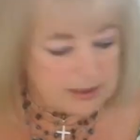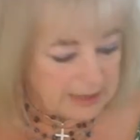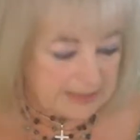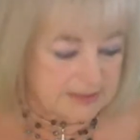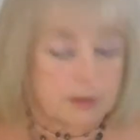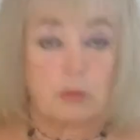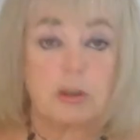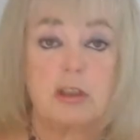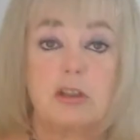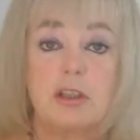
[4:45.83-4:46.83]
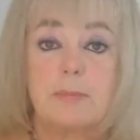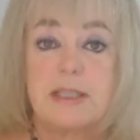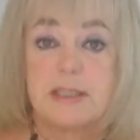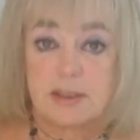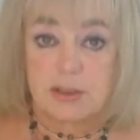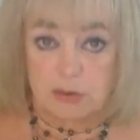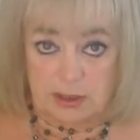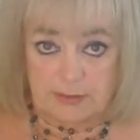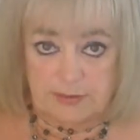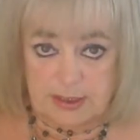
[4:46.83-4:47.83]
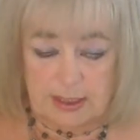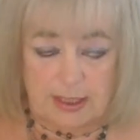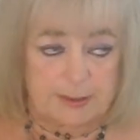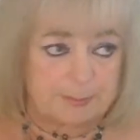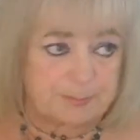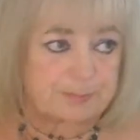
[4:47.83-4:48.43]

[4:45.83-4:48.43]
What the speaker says: yes, so we're going to look at Peter Sutcliffe tonight.